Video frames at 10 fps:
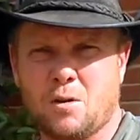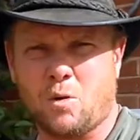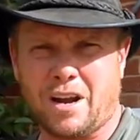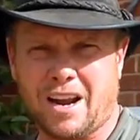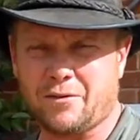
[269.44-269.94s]

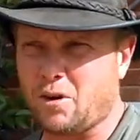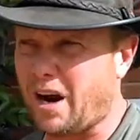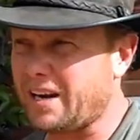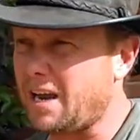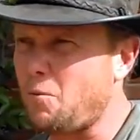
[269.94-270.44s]
right after
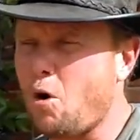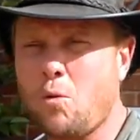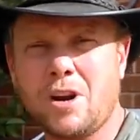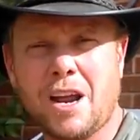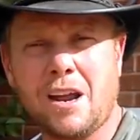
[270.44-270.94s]
I came home
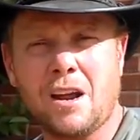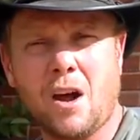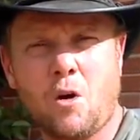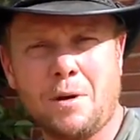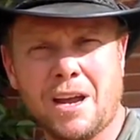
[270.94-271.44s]
one day,
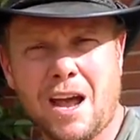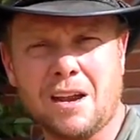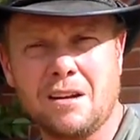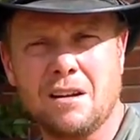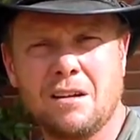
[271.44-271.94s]
oh my
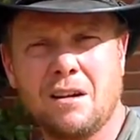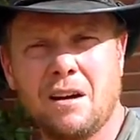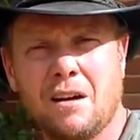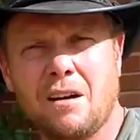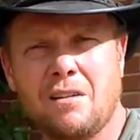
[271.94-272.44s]
God,
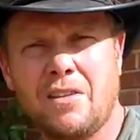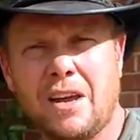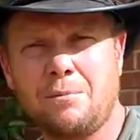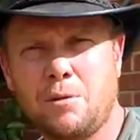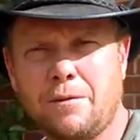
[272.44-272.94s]

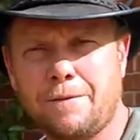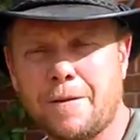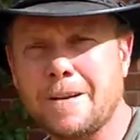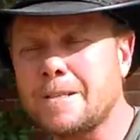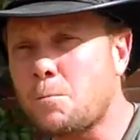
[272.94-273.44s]
they had put a
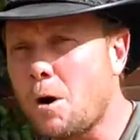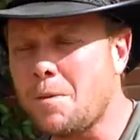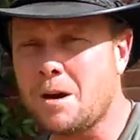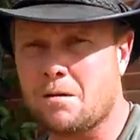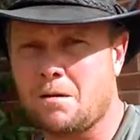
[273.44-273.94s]
friggin' smart
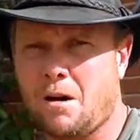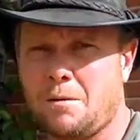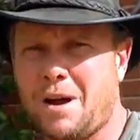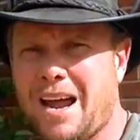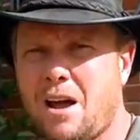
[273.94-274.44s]
meter
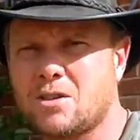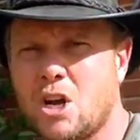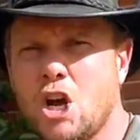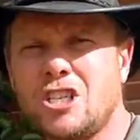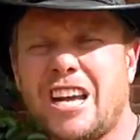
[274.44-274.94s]
on my house.
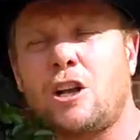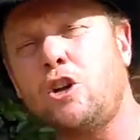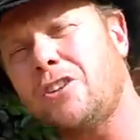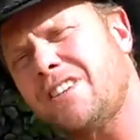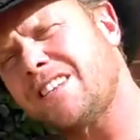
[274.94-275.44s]
Take a
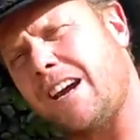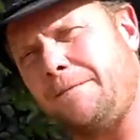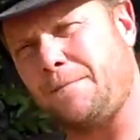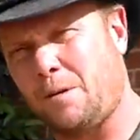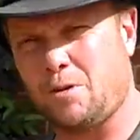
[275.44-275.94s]
look at the
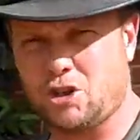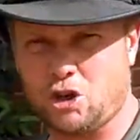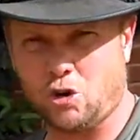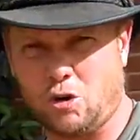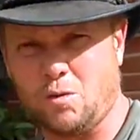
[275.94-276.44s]
sign. I'm going to
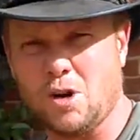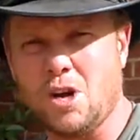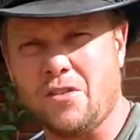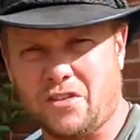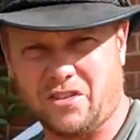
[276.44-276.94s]
show you
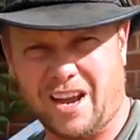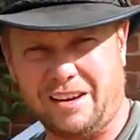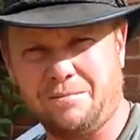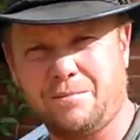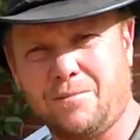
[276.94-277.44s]
the
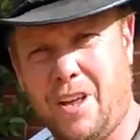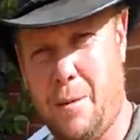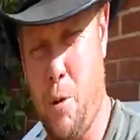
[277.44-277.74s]
sign that I